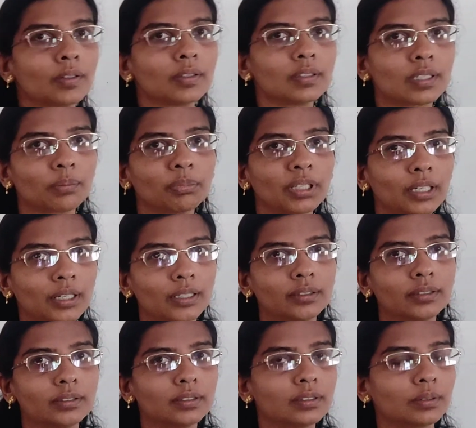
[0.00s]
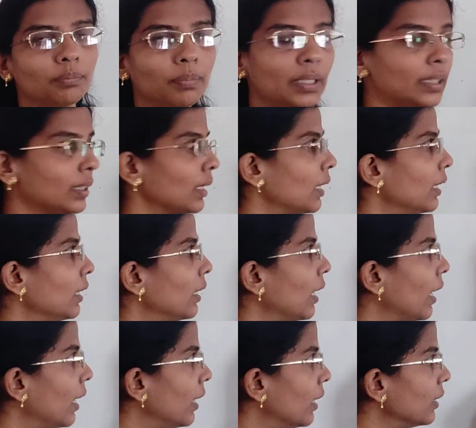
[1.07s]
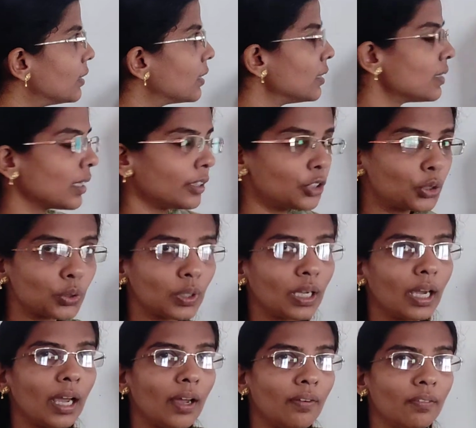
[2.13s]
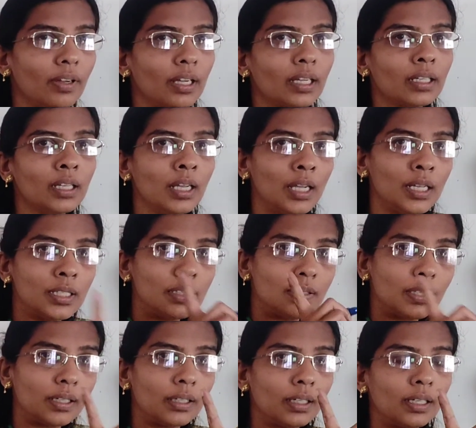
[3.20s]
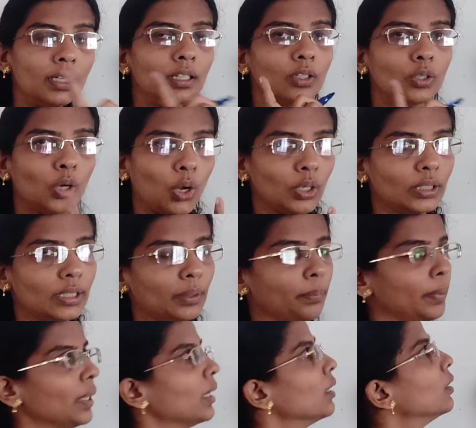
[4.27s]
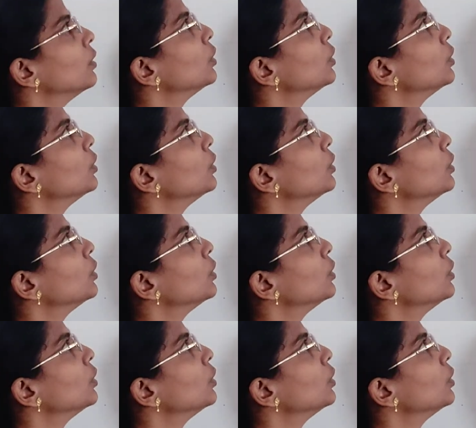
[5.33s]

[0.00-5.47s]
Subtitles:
Something like this. But in LHS, I should have a single non-terminal.